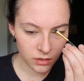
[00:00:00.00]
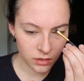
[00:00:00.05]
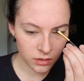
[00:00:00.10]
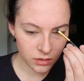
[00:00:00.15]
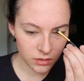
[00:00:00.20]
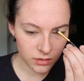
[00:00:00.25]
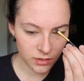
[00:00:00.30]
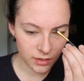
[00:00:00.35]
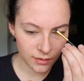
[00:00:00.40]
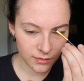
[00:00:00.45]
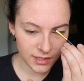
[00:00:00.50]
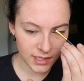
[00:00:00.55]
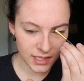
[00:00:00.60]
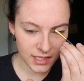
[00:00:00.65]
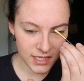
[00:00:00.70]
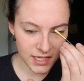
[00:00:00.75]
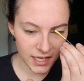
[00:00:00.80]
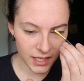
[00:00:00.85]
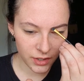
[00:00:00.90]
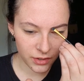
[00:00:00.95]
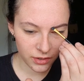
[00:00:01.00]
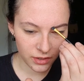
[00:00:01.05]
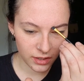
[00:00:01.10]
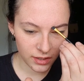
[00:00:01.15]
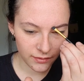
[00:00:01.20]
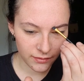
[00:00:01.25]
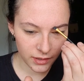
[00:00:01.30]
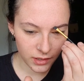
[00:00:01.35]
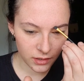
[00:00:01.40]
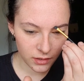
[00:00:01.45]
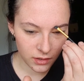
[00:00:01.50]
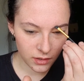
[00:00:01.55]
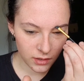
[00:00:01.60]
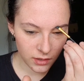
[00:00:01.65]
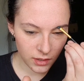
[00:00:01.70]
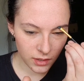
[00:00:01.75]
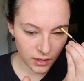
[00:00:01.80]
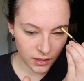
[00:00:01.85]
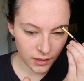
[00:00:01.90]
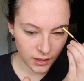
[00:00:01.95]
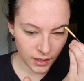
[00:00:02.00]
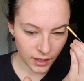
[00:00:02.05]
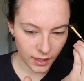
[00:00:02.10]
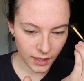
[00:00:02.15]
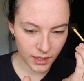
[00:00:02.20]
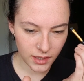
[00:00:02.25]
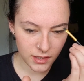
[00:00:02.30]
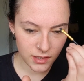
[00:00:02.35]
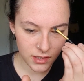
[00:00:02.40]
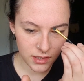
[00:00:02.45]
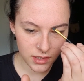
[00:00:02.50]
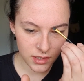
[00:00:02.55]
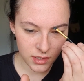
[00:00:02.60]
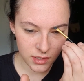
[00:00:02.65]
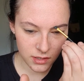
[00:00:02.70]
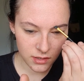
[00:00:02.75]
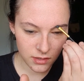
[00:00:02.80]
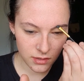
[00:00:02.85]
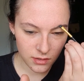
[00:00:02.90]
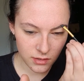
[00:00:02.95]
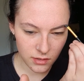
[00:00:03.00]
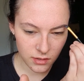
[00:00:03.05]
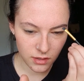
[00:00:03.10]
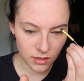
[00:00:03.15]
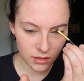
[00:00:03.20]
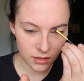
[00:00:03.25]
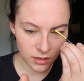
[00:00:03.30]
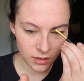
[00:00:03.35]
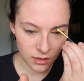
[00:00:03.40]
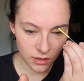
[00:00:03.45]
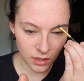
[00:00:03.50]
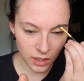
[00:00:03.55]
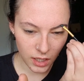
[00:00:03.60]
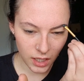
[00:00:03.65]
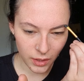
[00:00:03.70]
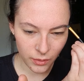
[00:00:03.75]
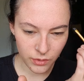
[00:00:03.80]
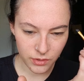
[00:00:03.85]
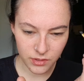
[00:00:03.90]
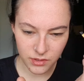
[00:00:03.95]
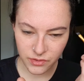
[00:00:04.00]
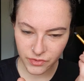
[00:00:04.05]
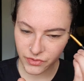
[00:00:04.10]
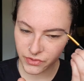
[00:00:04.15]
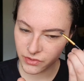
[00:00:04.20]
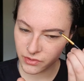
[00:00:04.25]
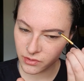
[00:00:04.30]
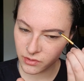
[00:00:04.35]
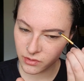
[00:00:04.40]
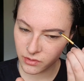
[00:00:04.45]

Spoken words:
So I was like 10 or 11. And I was